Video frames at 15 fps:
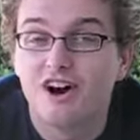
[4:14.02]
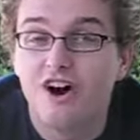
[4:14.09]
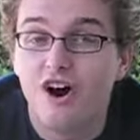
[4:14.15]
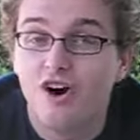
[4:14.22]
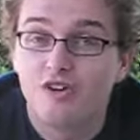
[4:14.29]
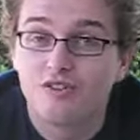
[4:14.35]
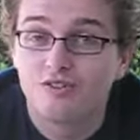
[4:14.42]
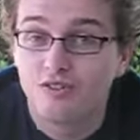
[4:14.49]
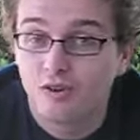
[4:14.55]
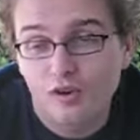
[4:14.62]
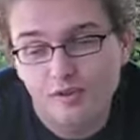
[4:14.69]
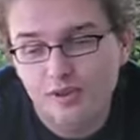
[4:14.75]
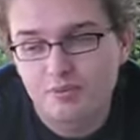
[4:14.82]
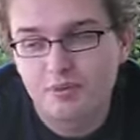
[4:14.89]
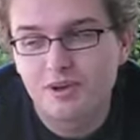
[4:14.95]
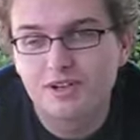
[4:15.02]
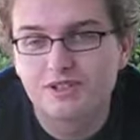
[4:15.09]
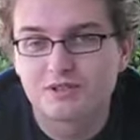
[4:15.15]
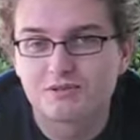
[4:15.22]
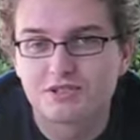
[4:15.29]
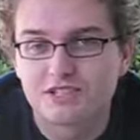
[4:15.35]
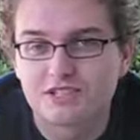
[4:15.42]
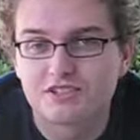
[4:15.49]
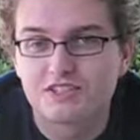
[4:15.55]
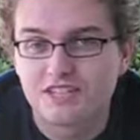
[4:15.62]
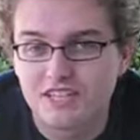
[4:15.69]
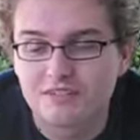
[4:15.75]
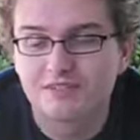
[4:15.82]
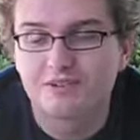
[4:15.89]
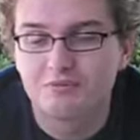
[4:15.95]
all four of the books, which is
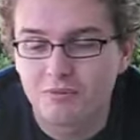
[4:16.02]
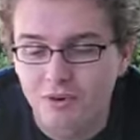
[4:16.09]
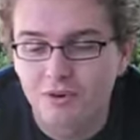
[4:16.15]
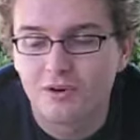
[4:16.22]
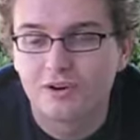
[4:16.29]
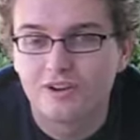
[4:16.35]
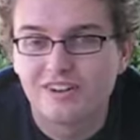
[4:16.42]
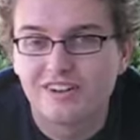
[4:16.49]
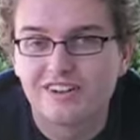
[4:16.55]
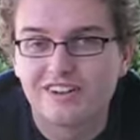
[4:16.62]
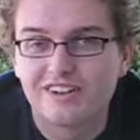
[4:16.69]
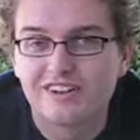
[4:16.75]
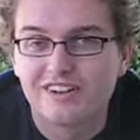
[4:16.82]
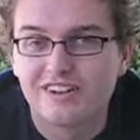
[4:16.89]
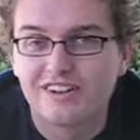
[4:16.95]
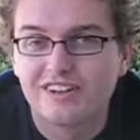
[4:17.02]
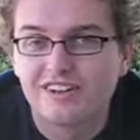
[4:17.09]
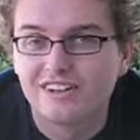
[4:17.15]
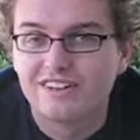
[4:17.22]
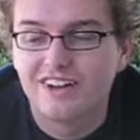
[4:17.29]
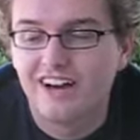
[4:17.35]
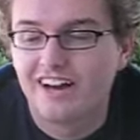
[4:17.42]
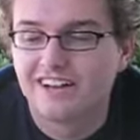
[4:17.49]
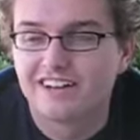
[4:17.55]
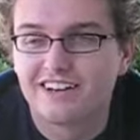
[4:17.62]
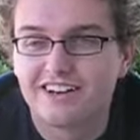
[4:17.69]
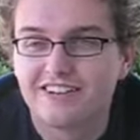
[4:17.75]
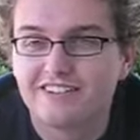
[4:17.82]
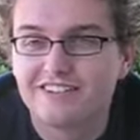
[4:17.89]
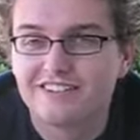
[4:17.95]
even more, I don't
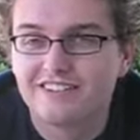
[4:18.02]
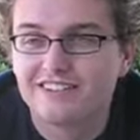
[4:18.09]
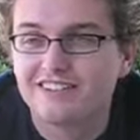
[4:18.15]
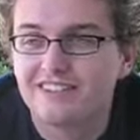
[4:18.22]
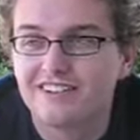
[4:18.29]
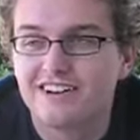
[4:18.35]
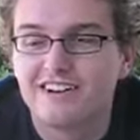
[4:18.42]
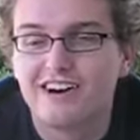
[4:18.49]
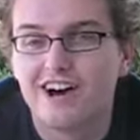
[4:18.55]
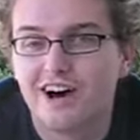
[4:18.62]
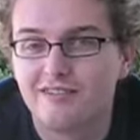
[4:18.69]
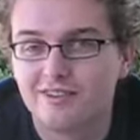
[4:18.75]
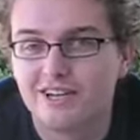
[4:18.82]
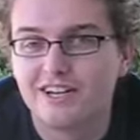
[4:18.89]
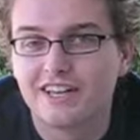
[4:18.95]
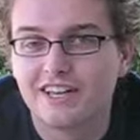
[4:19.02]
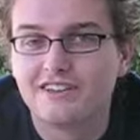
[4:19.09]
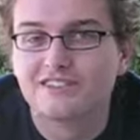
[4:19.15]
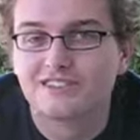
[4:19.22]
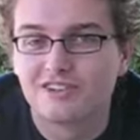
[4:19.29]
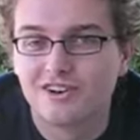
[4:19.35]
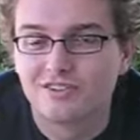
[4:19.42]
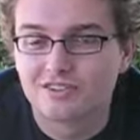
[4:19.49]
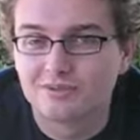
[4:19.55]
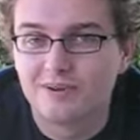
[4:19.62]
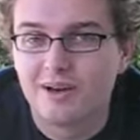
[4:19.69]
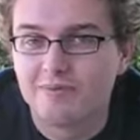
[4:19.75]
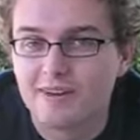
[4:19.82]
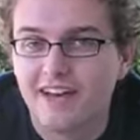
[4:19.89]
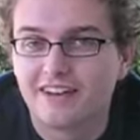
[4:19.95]
know, of an insult to
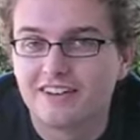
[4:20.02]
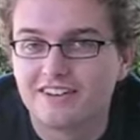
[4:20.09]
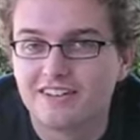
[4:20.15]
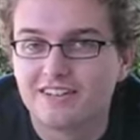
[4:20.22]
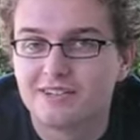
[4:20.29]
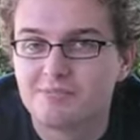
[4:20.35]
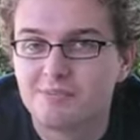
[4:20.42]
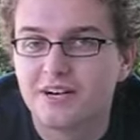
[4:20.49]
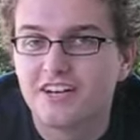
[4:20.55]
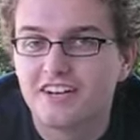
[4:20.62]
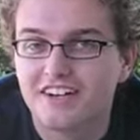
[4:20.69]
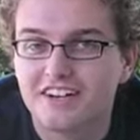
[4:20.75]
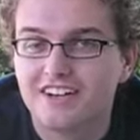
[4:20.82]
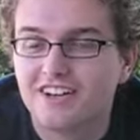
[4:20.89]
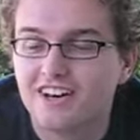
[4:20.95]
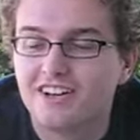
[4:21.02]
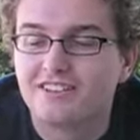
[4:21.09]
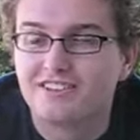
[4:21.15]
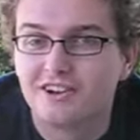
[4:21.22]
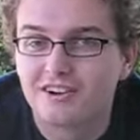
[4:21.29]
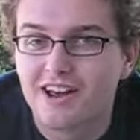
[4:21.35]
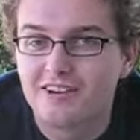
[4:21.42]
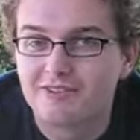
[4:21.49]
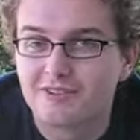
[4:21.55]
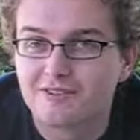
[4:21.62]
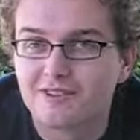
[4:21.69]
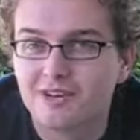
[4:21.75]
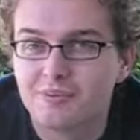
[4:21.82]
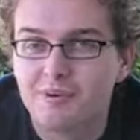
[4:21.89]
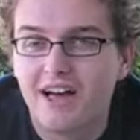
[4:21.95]
my manhood. But don't ever
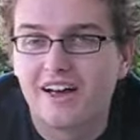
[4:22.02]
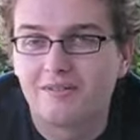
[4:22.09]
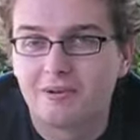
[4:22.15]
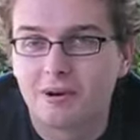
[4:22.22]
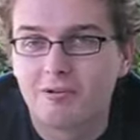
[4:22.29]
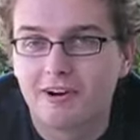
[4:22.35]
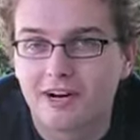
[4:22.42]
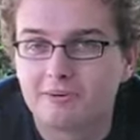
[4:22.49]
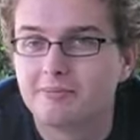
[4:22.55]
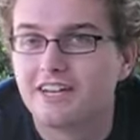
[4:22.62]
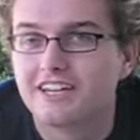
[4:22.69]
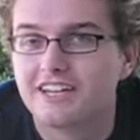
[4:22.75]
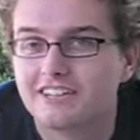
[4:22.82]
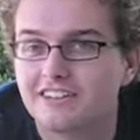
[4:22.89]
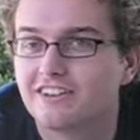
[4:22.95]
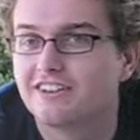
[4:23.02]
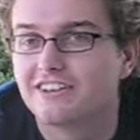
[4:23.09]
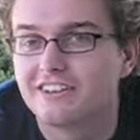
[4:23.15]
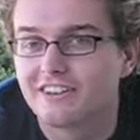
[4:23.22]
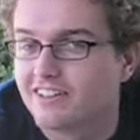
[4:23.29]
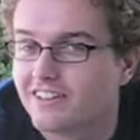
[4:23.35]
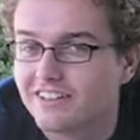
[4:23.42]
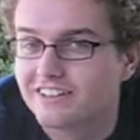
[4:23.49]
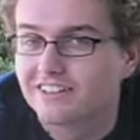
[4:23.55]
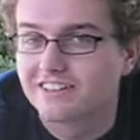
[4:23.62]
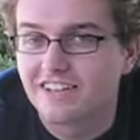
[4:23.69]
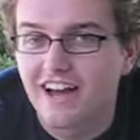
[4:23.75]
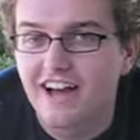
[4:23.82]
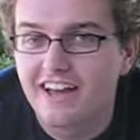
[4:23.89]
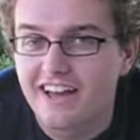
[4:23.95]
feel bad about recommending girly things.
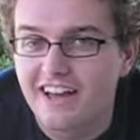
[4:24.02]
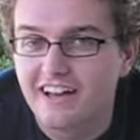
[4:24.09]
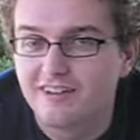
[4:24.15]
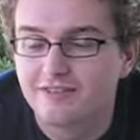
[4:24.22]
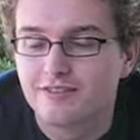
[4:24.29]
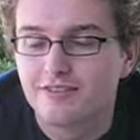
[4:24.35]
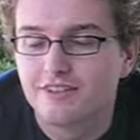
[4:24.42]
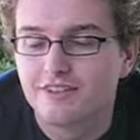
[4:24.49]
I have